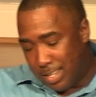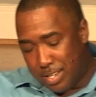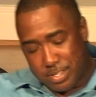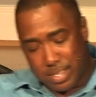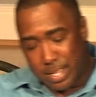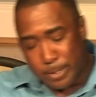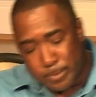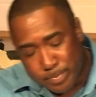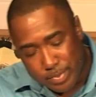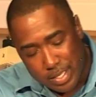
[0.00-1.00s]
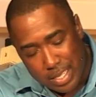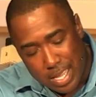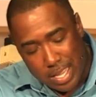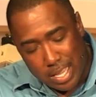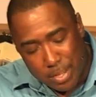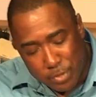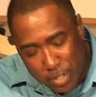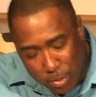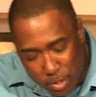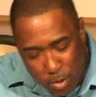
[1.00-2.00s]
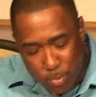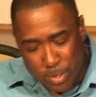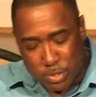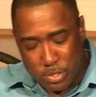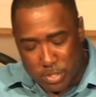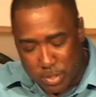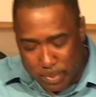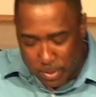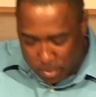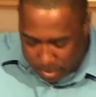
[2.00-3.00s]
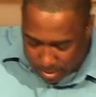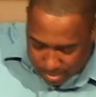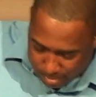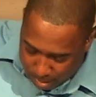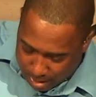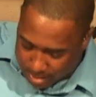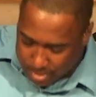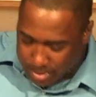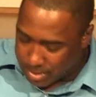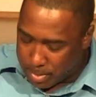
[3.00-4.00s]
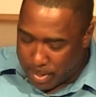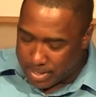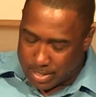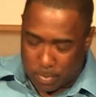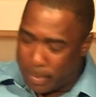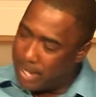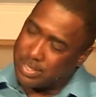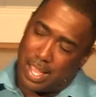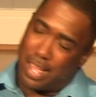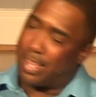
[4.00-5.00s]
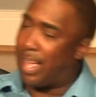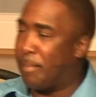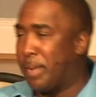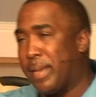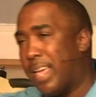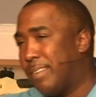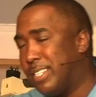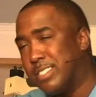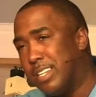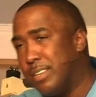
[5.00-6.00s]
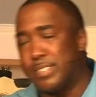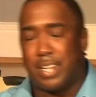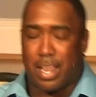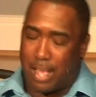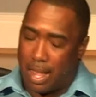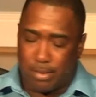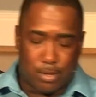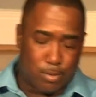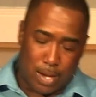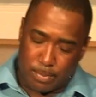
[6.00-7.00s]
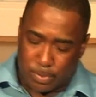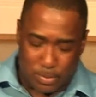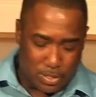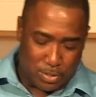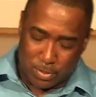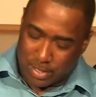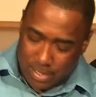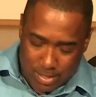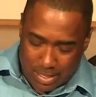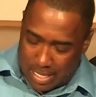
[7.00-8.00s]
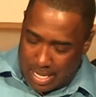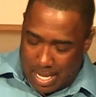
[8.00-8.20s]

And here's the thing. If you don't know what you should be doing, right? Because somebody says, well, Pastor, I have these gifts, and I don't know where I'm supposed to use this.